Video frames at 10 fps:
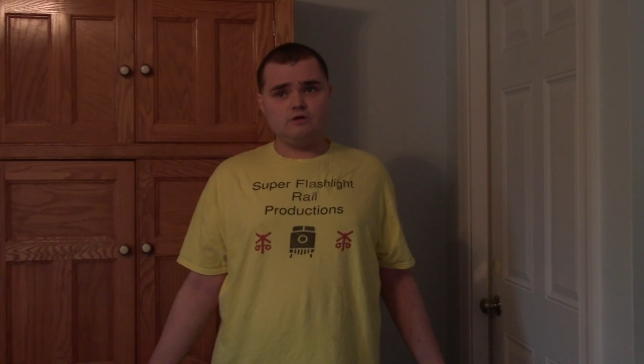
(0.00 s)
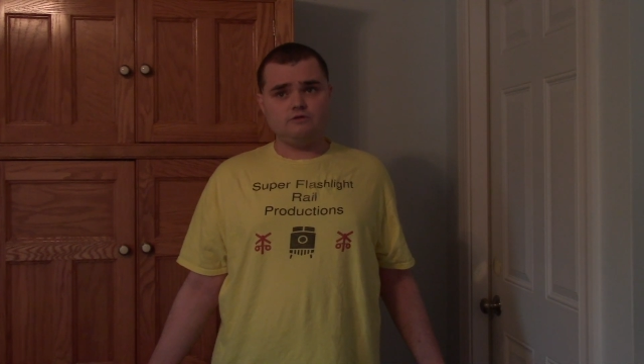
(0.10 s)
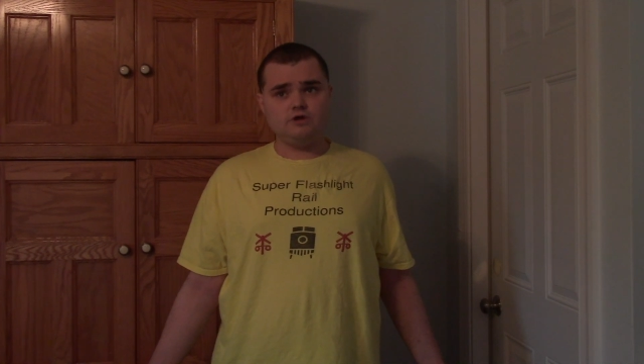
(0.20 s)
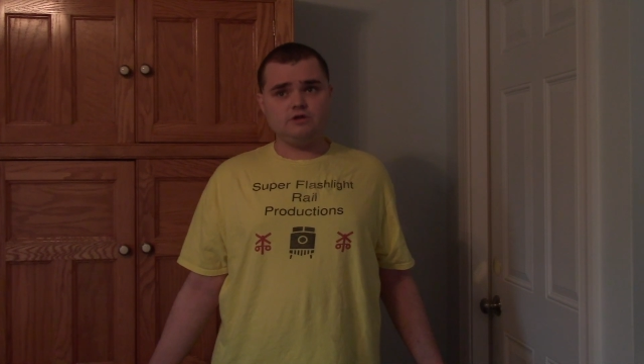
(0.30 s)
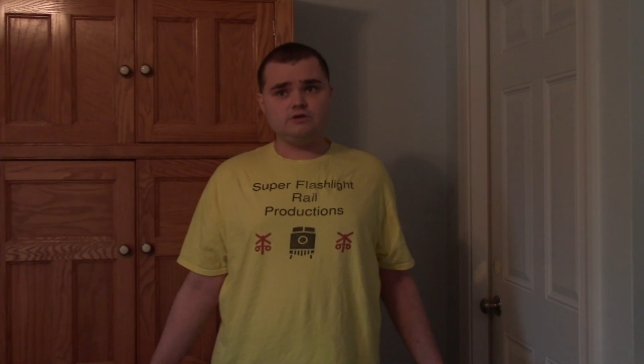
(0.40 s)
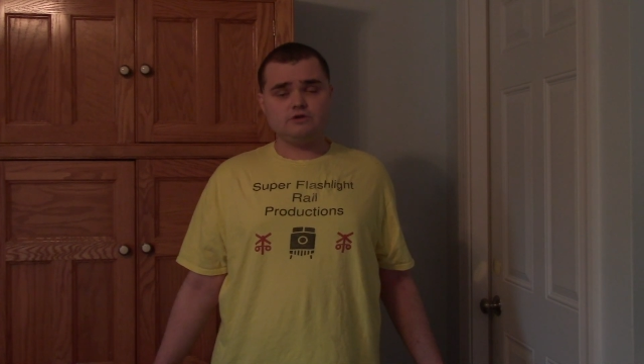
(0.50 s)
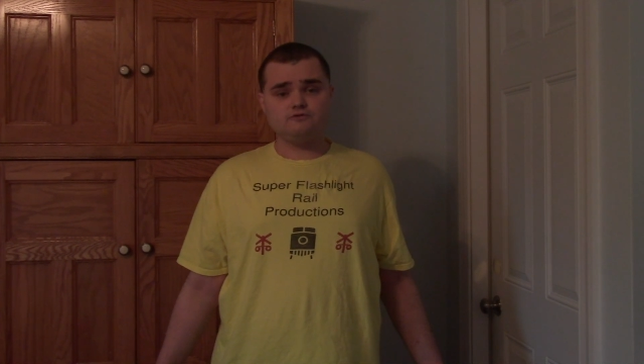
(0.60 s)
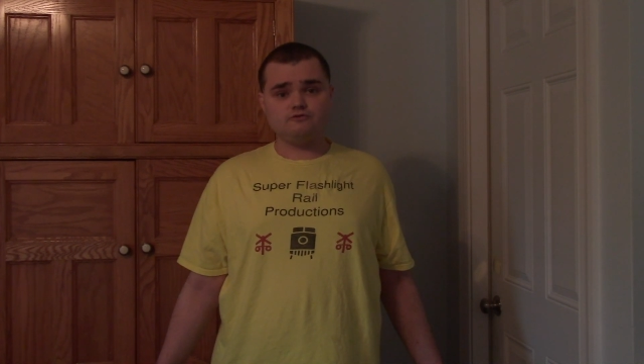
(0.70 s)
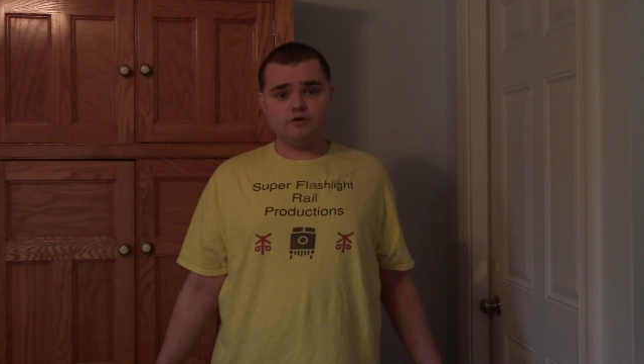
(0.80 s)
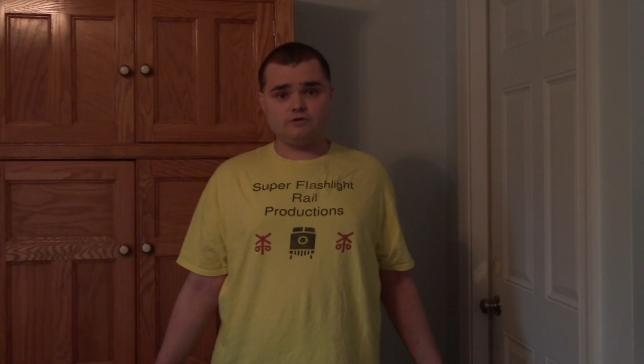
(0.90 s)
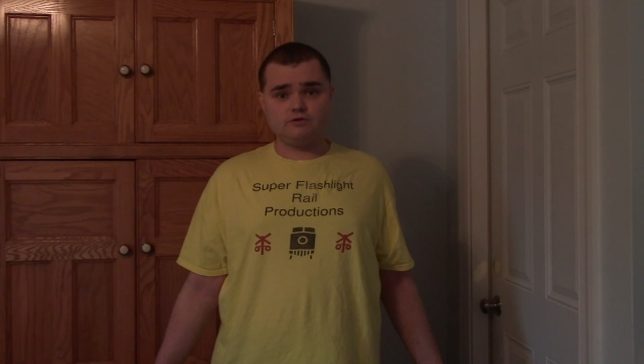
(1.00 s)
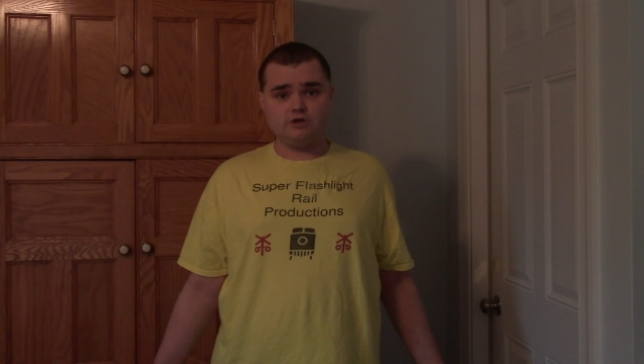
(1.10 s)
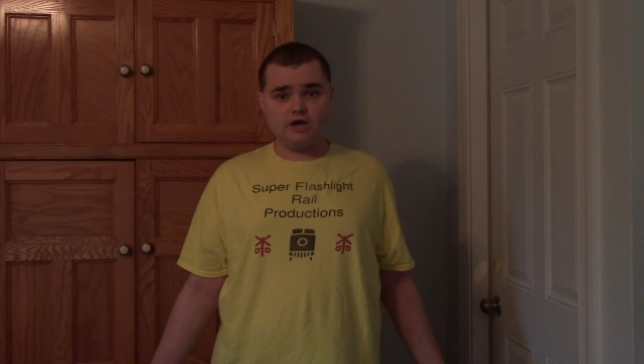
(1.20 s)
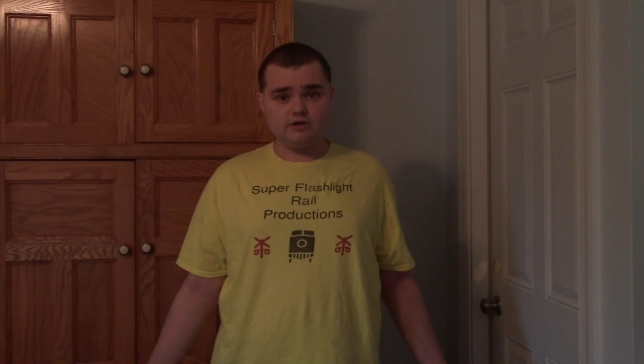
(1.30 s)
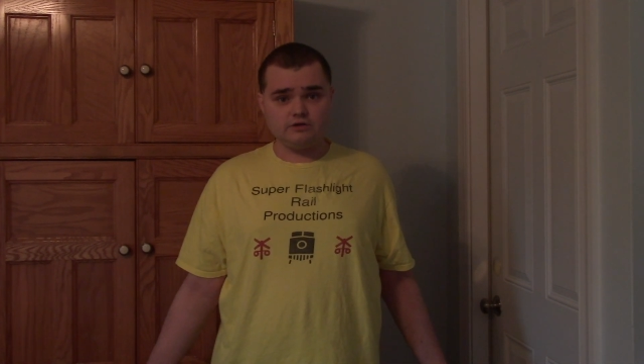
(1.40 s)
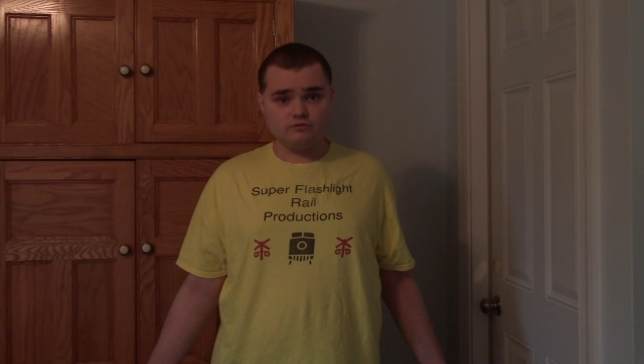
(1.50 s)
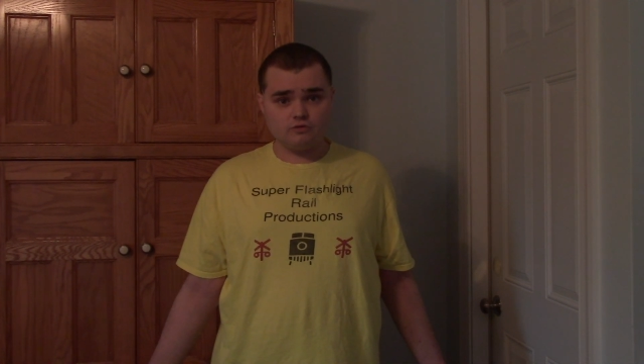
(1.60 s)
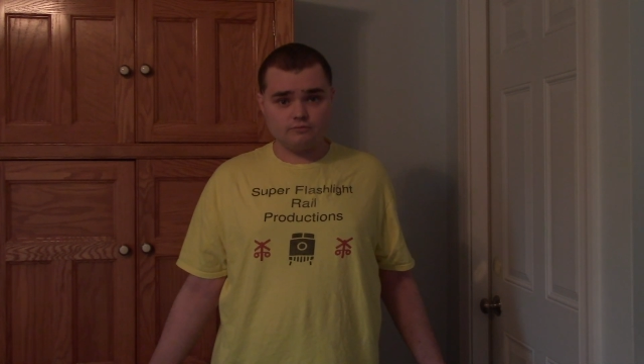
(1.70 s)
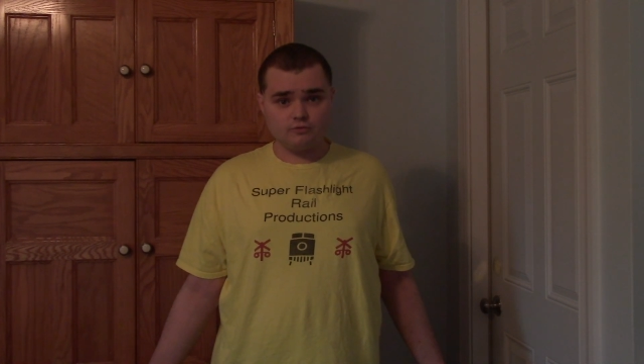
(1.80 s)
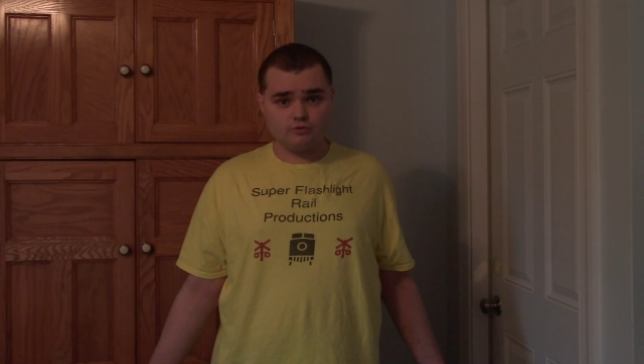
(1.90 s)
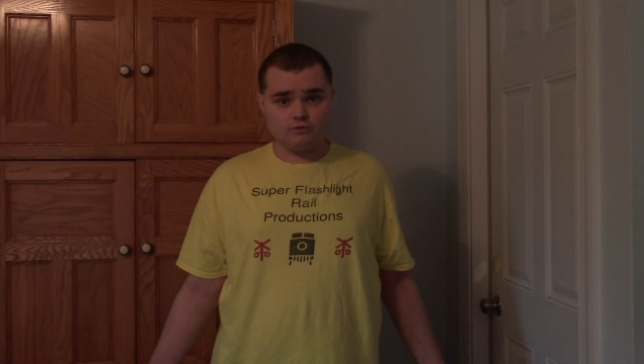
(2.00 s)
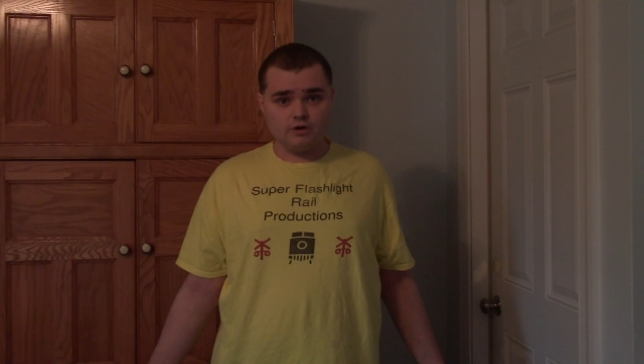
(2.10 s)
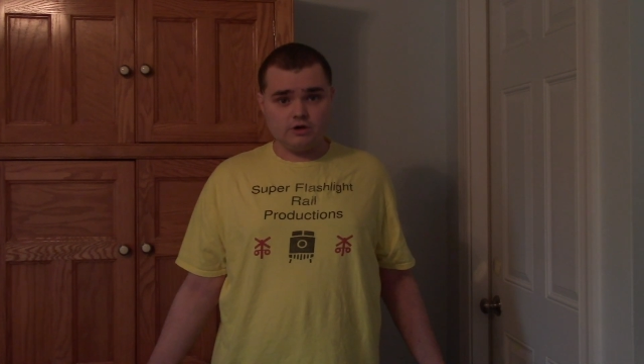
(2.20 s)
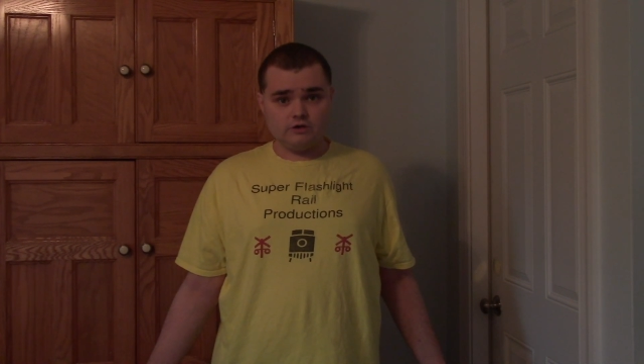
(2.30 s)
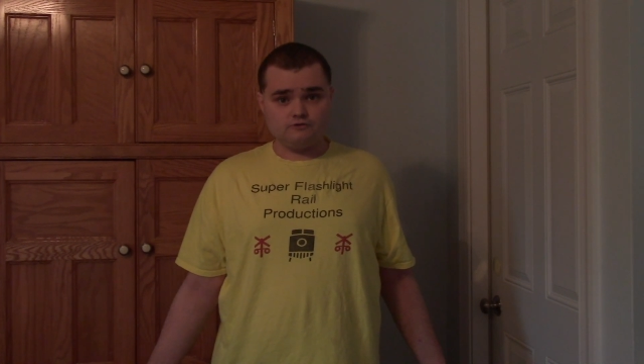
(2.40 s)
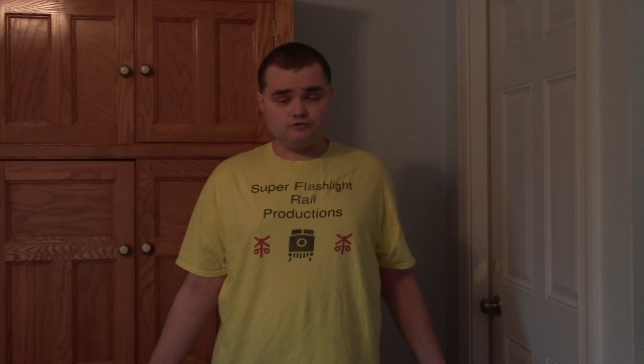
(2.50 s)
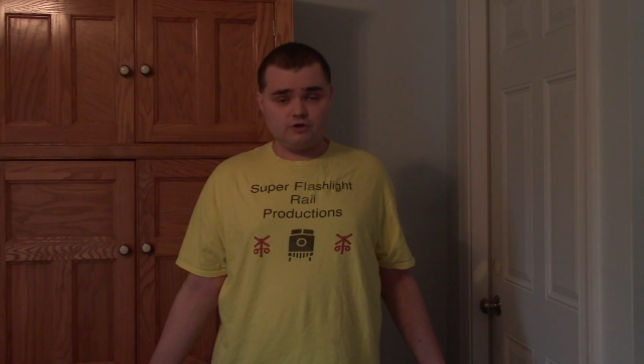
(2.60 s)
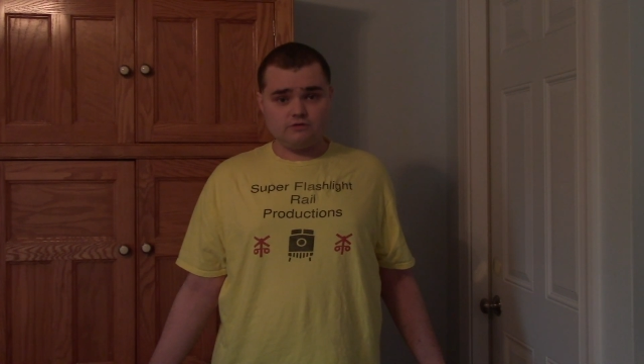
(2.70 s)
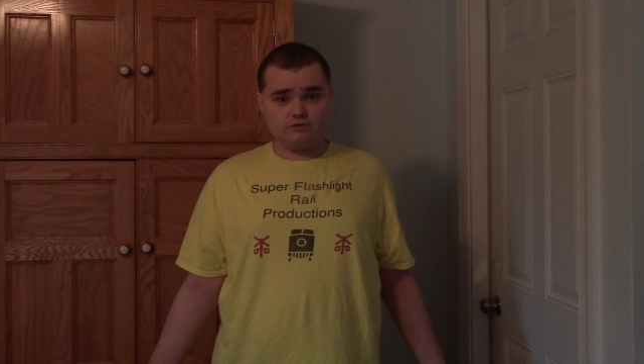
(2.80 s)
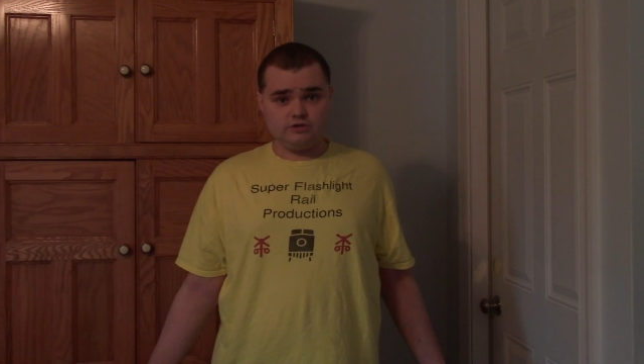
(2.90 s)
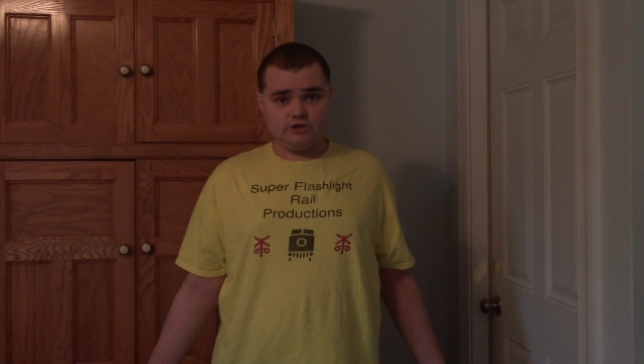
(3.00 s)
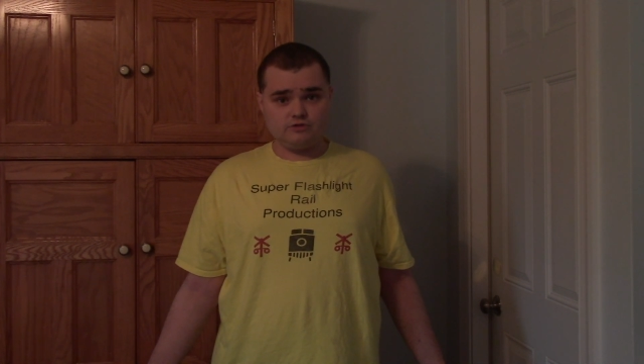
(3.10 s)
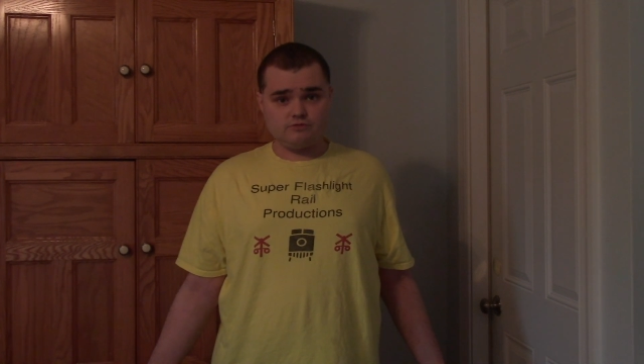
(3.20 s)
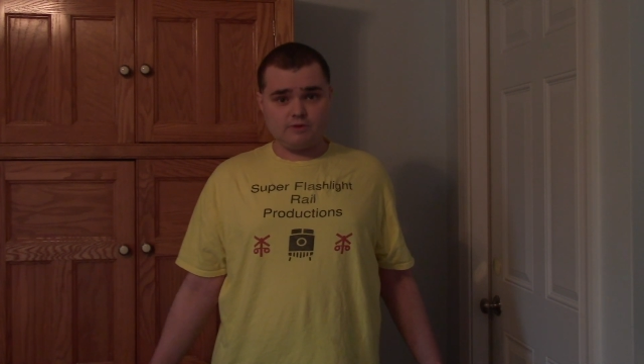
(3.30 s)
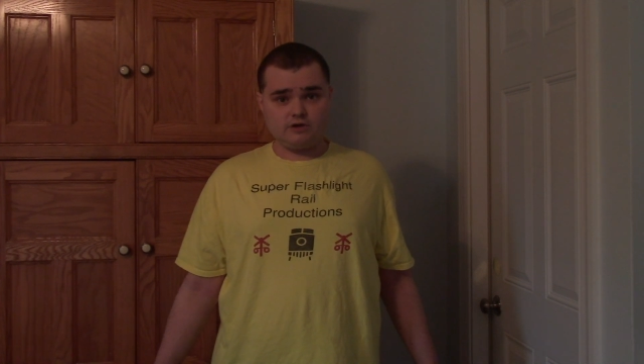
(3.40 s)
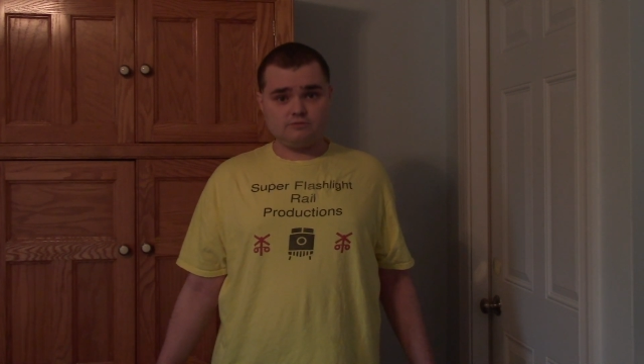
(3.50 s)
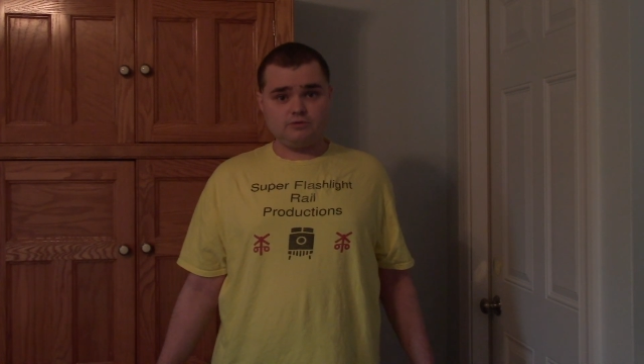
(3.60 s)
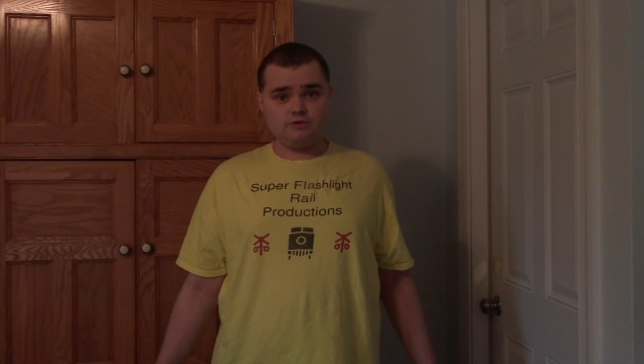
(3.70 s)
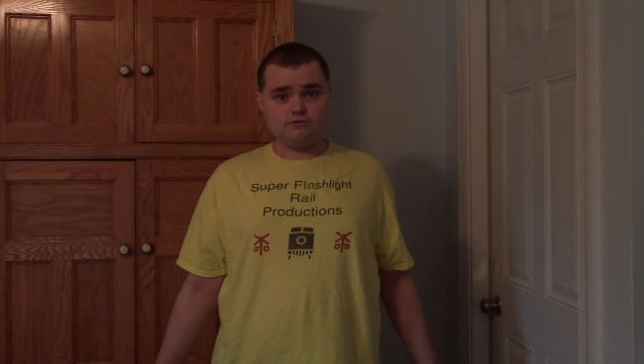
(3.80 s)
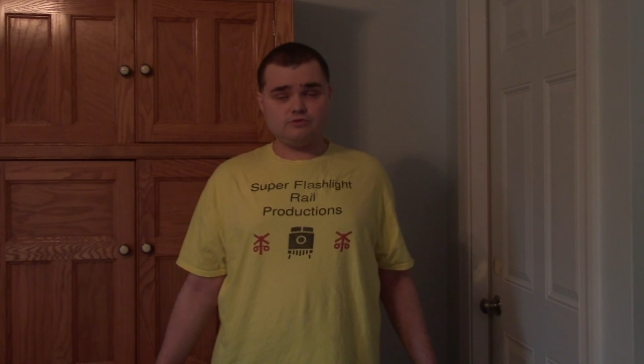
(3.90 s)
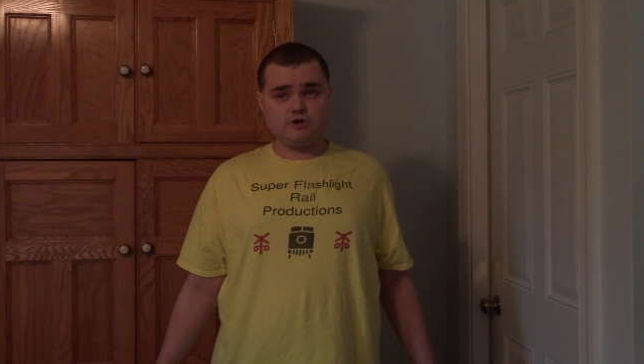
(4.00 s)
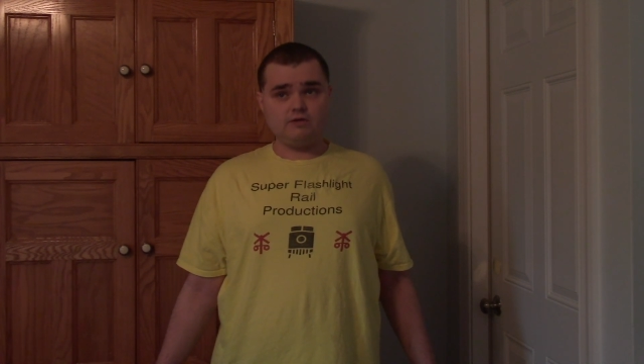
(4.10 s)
leading and trailing, and a normal trailing eastbound appearance,